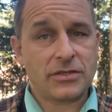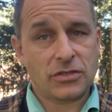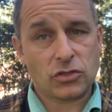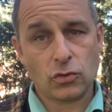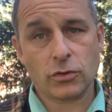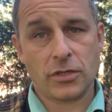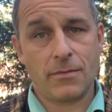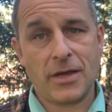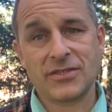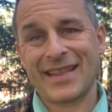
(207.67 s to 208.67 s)
It's a
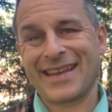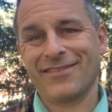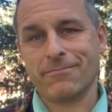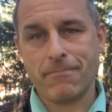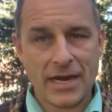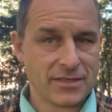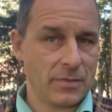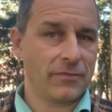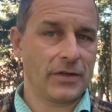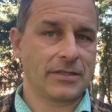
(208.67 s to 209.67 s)
short-term measure that gives
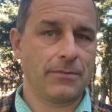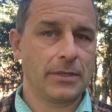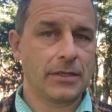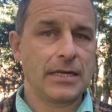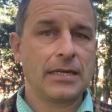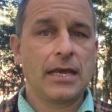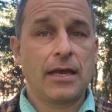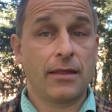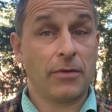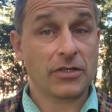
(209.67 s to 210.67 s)
maximum flexibility
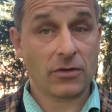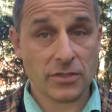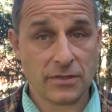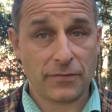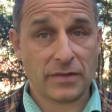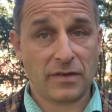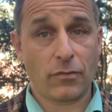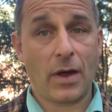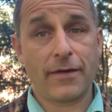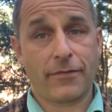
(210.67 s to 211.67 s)
and the most cost-effective
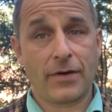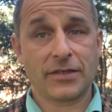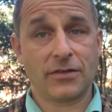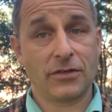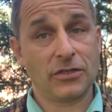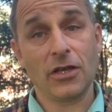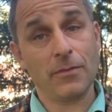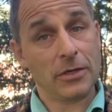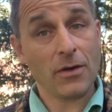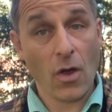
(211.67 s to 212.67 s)
way for us to
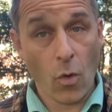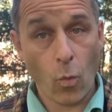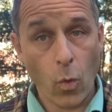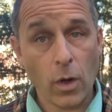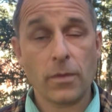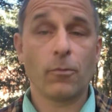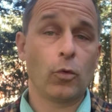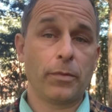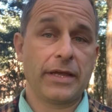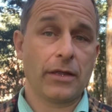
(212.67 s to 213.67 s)
determine what
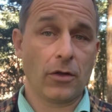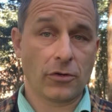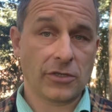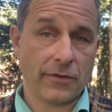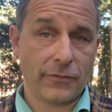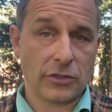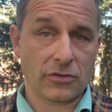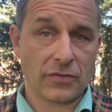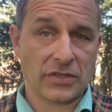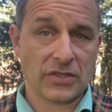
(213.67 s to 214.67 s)
will be the long-term
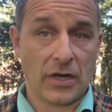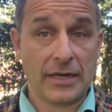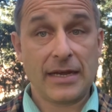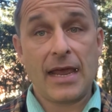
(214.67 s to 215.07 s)
future of this site